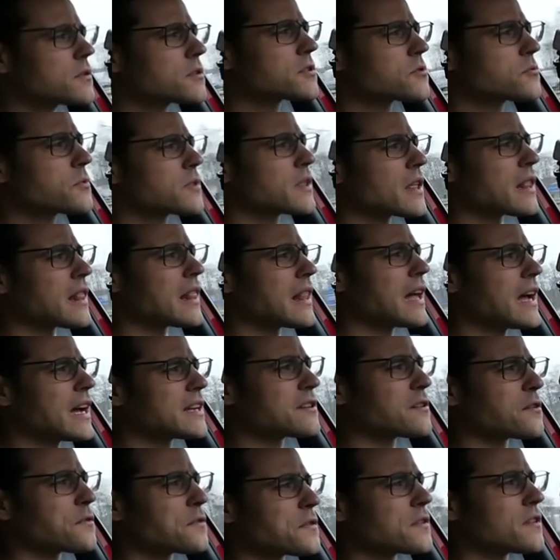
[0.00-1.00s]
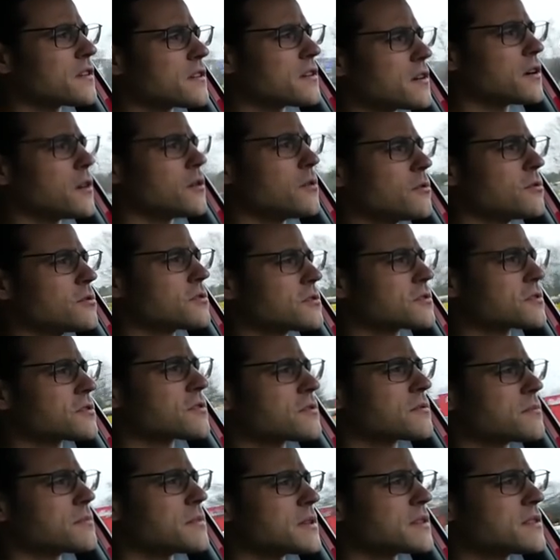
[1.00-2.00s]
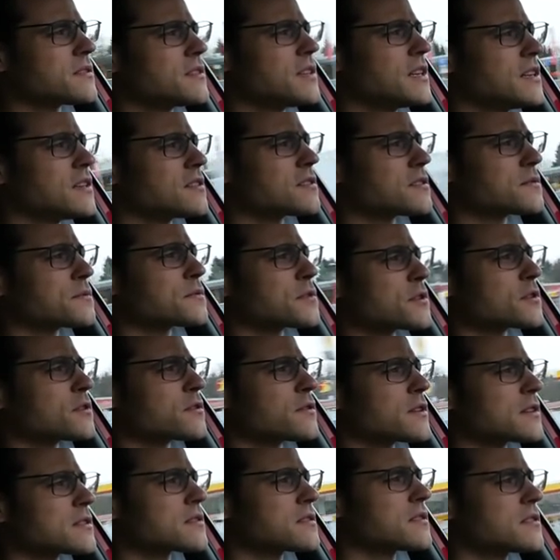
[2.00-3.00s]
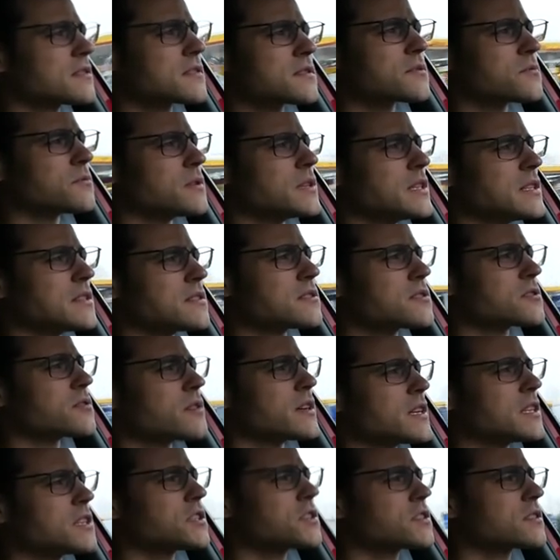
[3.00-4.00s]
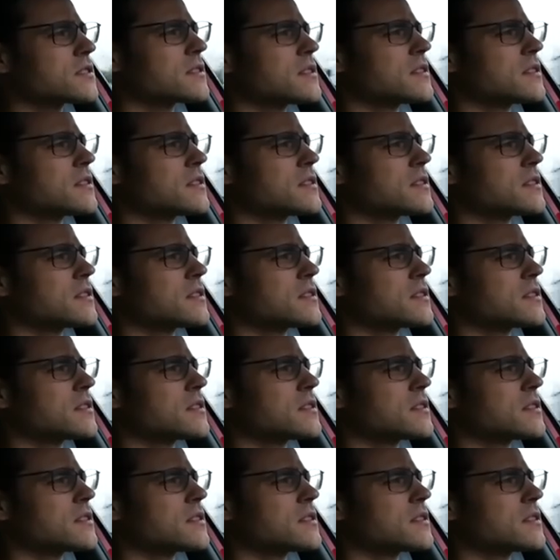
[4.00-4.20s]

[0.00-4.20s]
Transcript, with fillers: It's with the light of the old Mercedes in front of us. That's really strange.